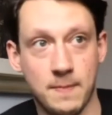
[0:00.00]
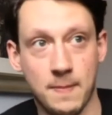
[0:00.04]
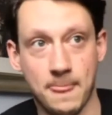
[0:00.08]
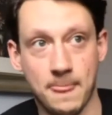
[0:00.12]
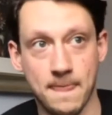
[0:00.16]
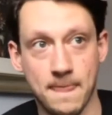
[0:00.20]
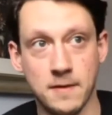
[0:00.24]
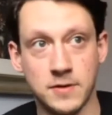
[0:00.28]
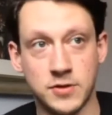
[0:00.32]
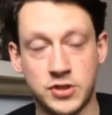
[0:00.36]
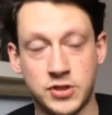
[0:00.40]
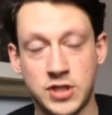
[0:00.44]

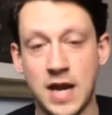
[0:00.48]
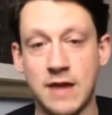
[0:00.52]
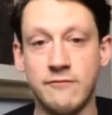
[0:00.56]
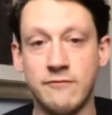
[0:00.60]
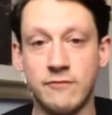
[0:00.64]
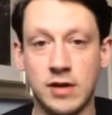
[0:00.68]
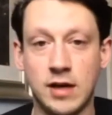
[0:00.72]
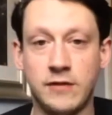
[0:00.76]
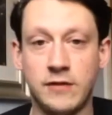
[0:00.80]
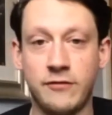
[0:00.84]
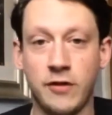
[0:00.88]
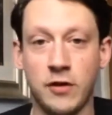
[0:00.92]

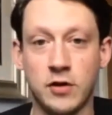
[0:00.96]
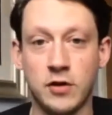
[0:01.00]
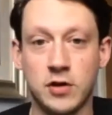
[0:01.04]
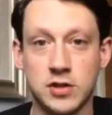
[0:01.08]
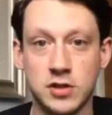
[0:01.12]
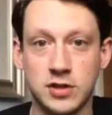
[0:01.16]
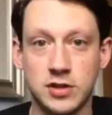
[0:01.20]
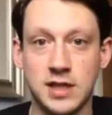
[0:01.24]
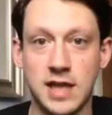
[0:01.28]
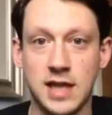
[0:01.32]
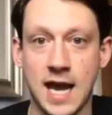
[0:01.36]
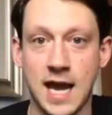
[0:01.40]
generally focus on
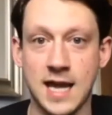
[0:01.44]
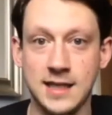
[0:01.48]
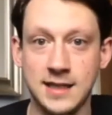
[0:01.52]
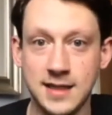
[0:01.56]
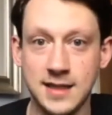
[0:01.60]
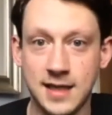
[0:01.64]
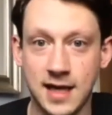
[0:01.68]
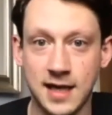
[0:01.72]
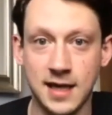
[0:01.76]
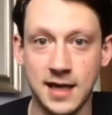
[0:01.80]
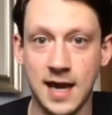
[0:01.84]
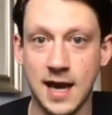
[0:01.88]
the 8
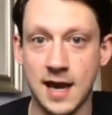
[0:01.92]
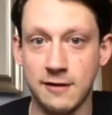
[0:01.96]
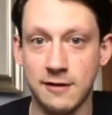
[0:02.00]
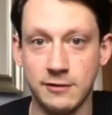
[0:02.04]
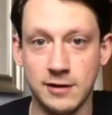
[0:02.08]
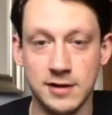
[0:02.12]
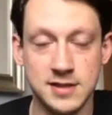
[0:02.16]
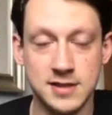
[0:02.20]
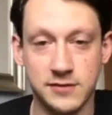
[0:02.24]
key areas.